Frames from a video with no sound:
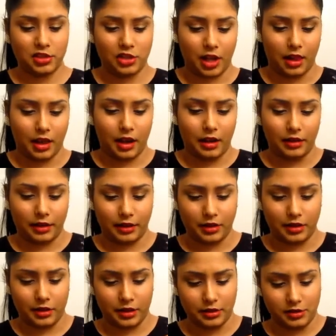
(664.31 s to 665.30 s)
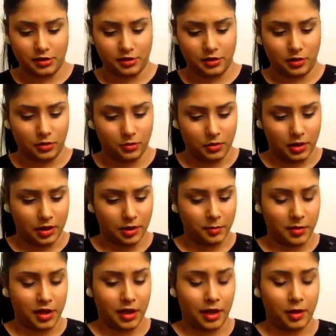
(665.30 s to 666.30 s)
Gel Eyeliner in 01
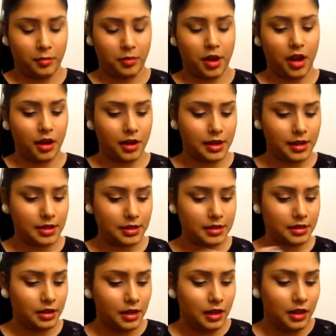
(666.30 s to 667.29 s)
Midnight in Paris.